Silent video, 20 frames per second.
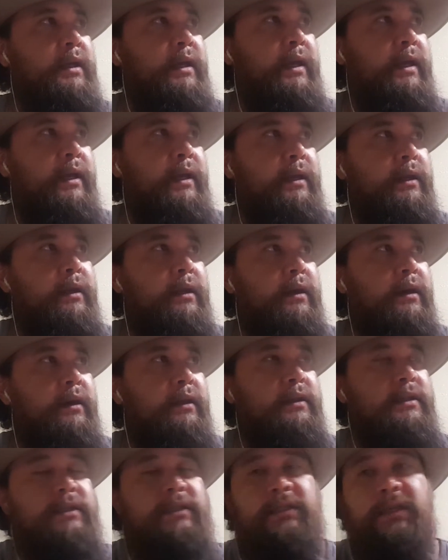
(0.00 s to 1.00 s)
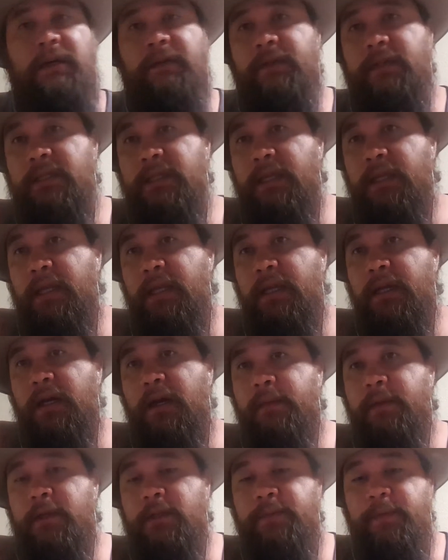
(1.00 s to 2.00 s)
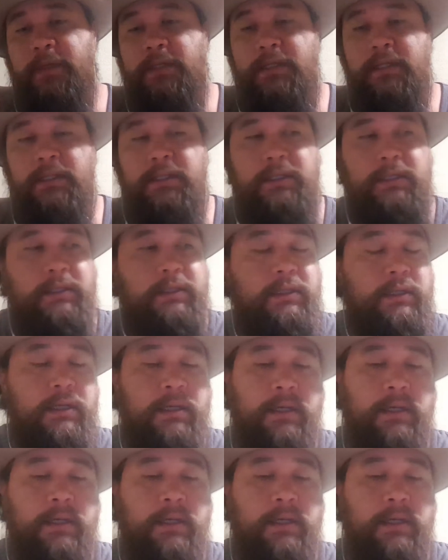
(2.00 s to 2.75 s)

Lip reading: And this is obviously an e-commerce business.